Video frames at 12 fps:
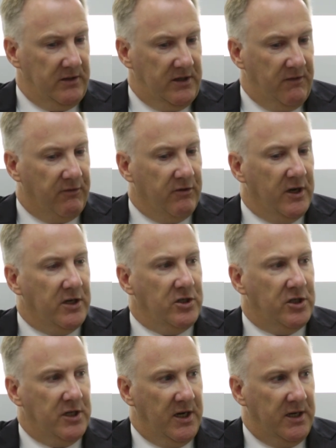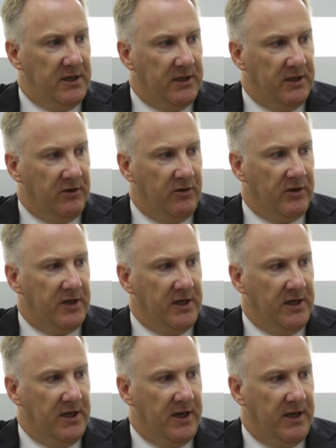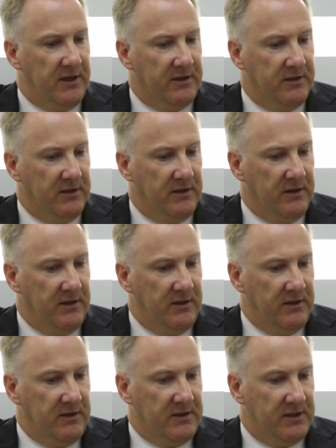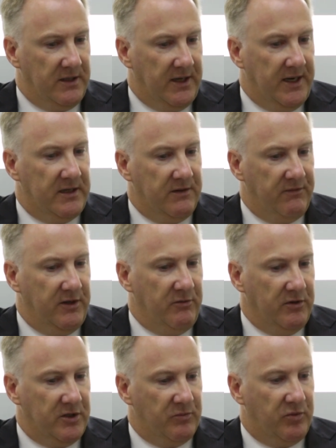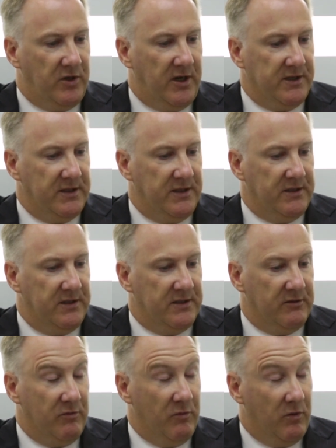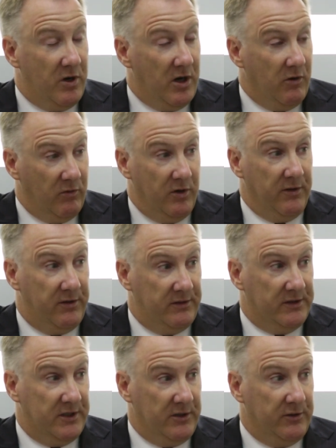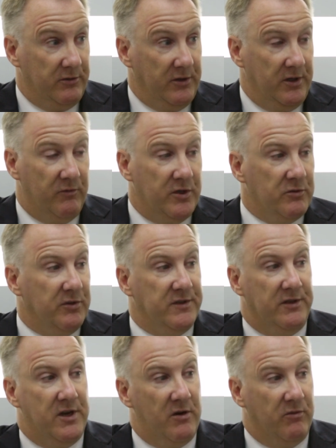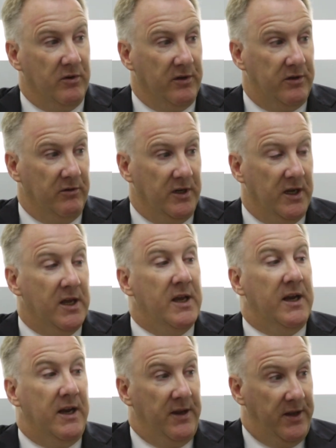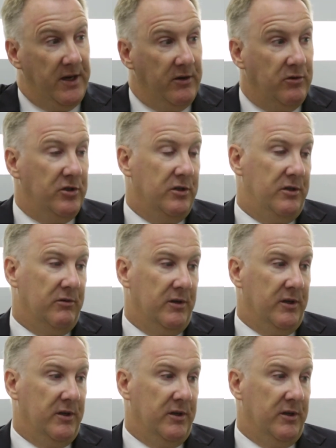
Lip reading: differentiated in looking at selectively which processes are worth still doing and which ones are not worth doing, and then who should do